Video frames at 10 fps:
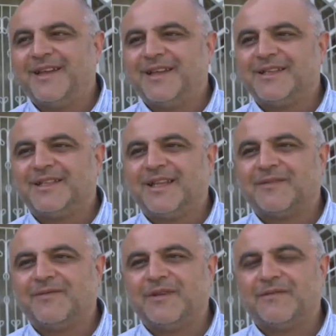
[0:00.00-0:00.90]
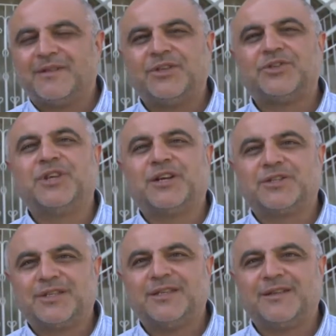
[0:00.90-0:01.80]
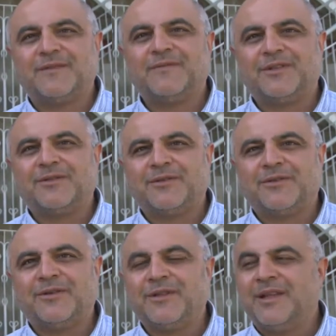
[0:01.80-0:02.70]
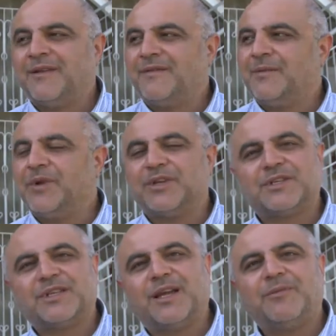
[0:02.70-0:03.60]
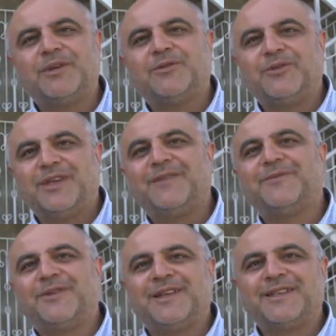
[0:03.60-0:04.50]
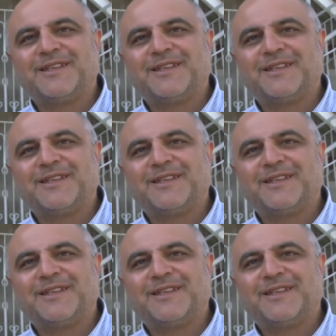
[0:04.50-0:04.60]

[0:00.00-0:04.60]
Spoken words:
is that we have a discharge syndrome, we call. When patients coming to here for us